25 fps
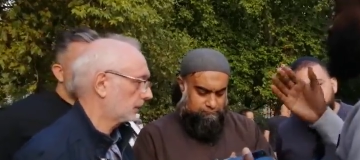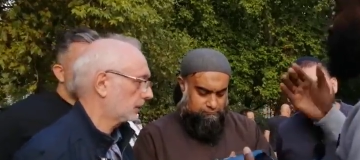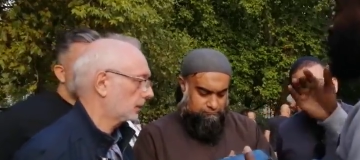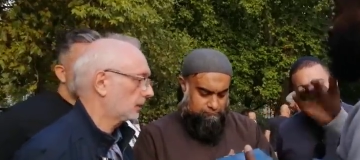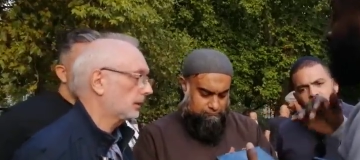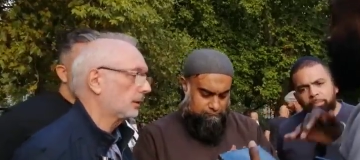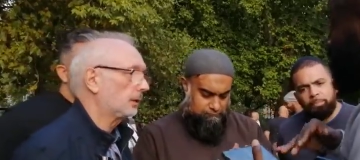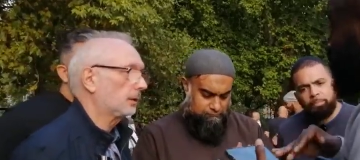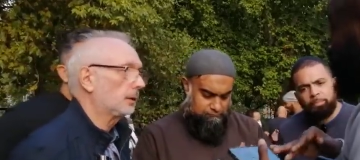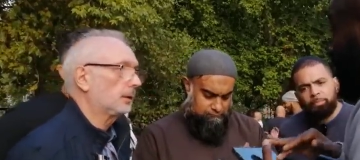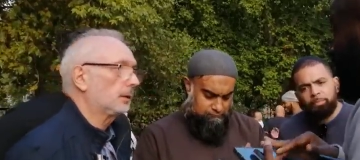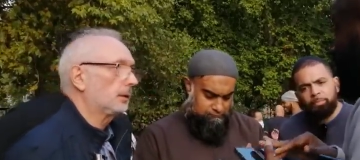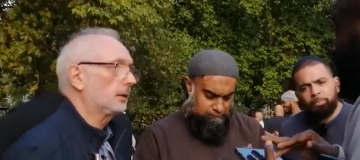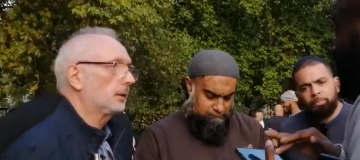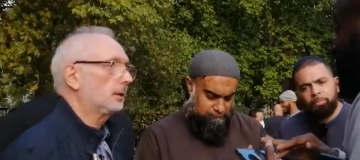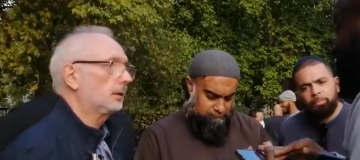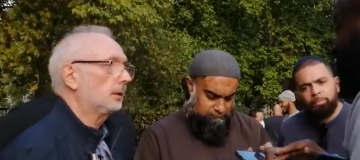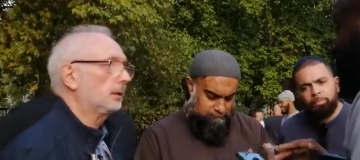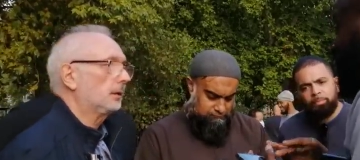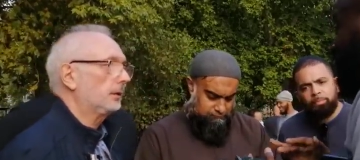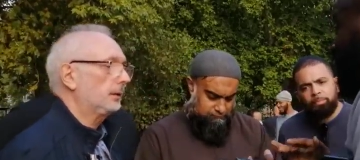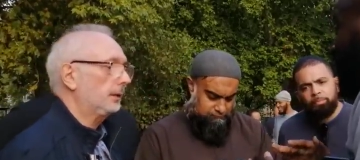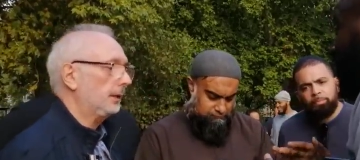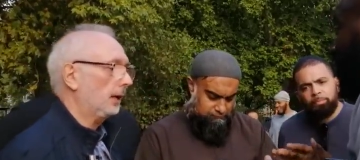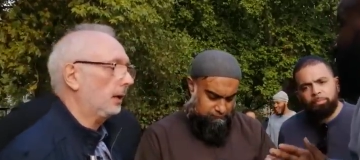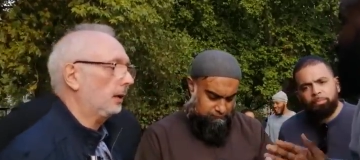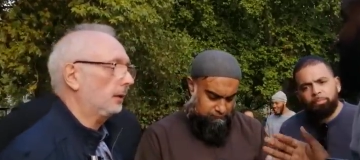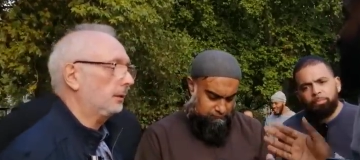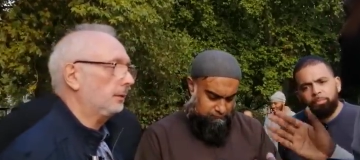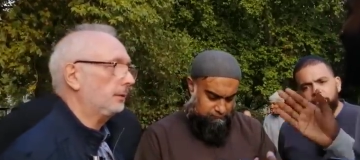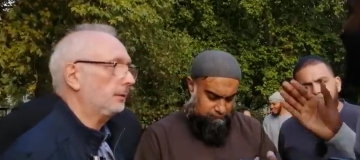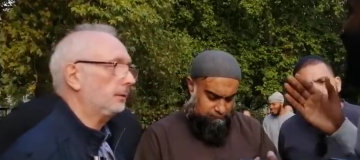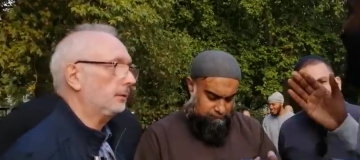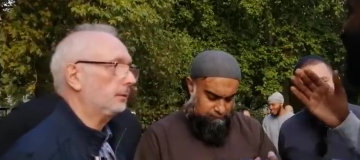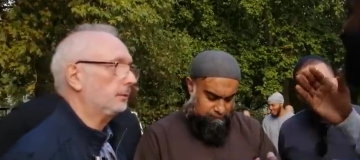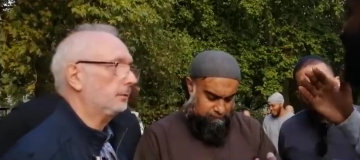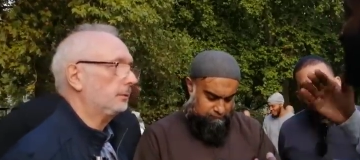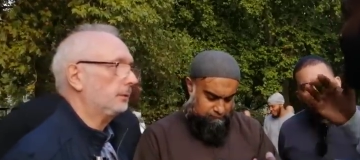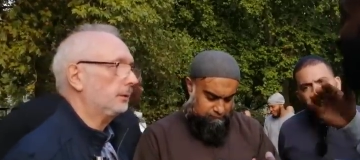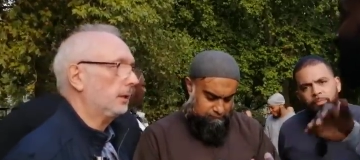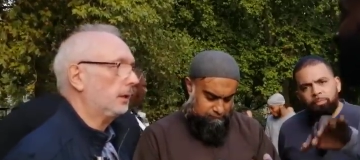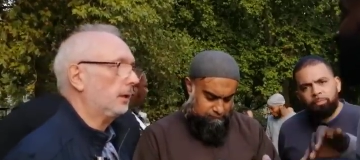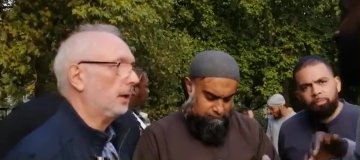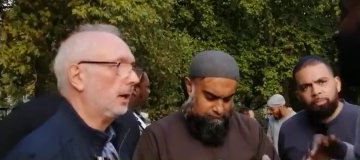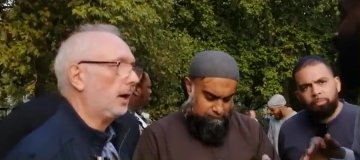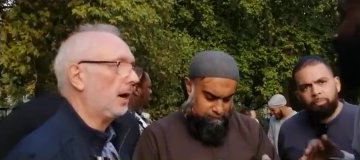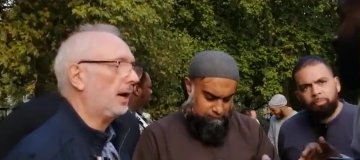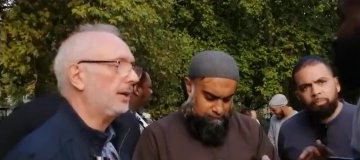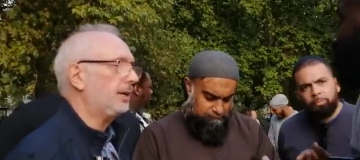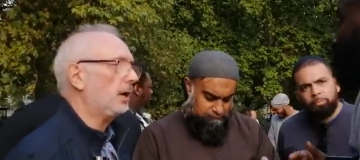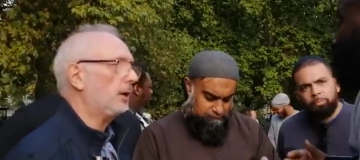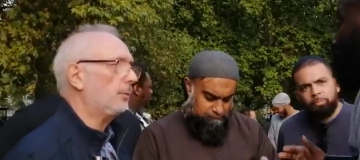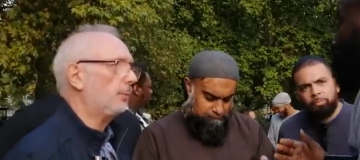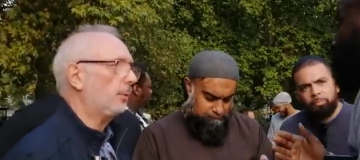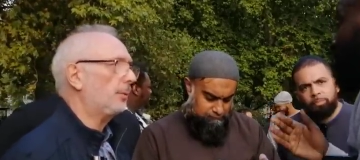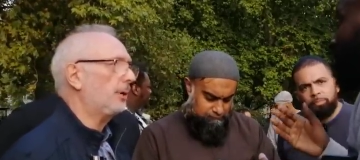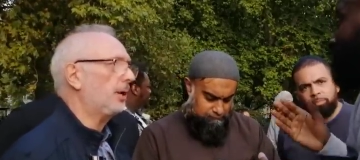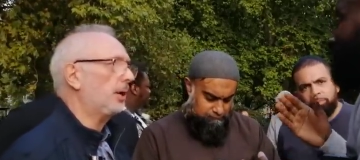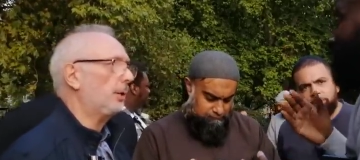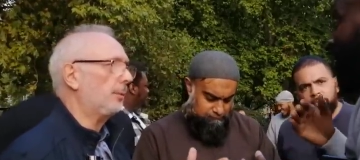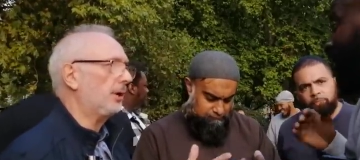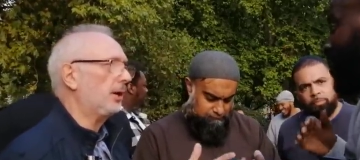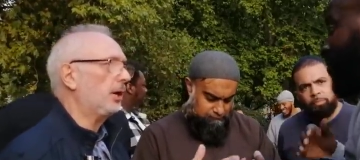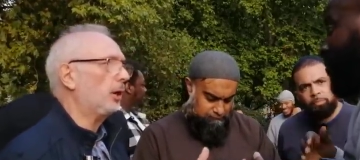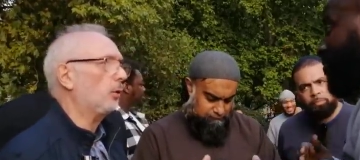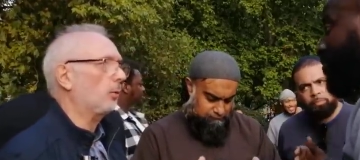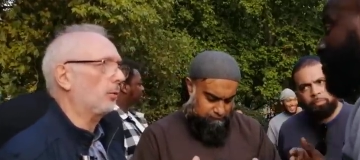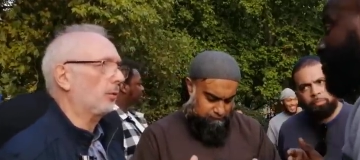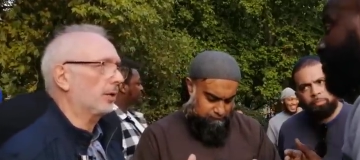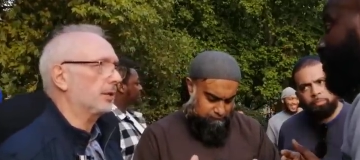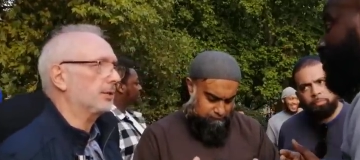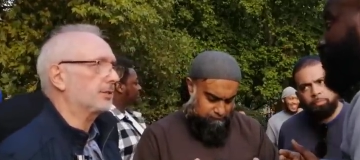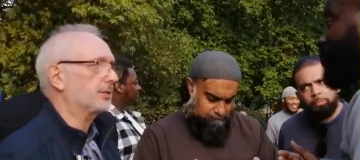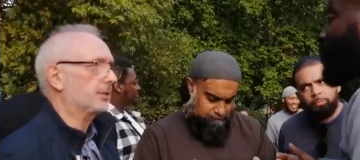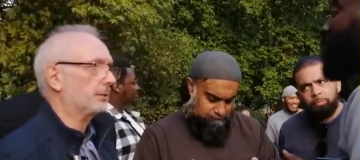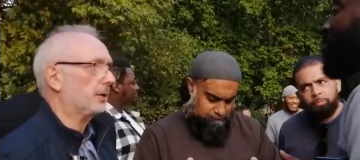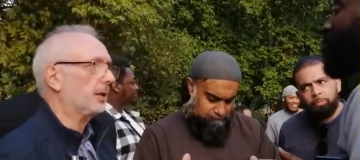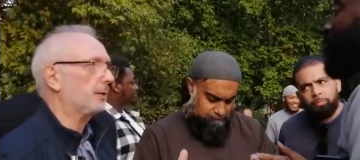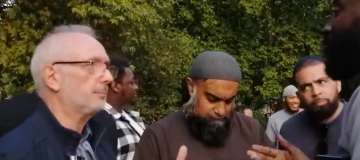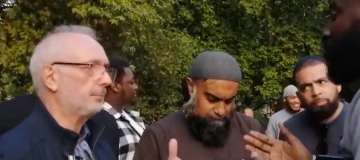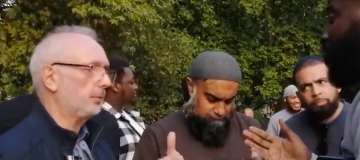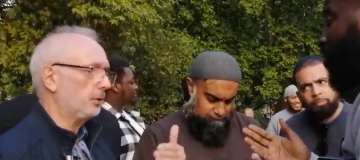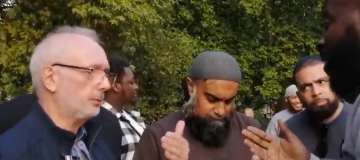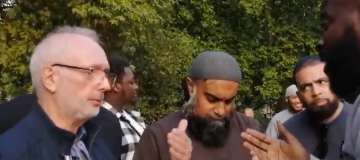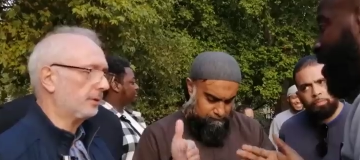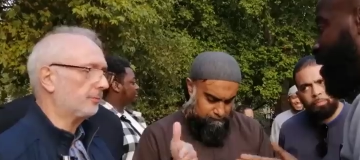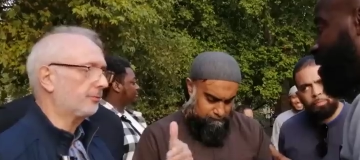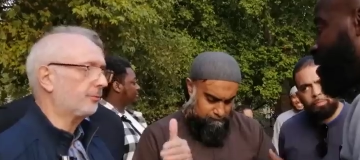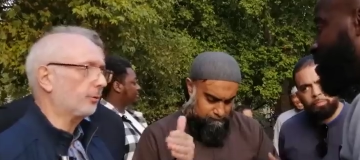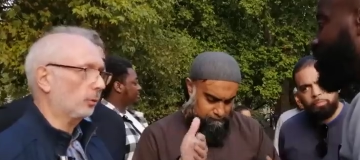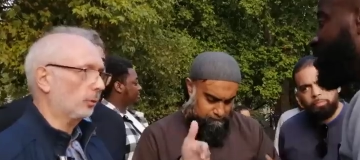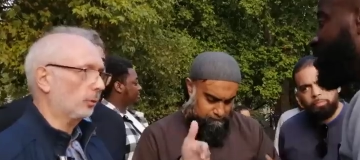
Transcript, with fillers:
Speaker 1: was trying to reference this verse to say this verse. I know, but we know about. we know all this. Uh, moving right.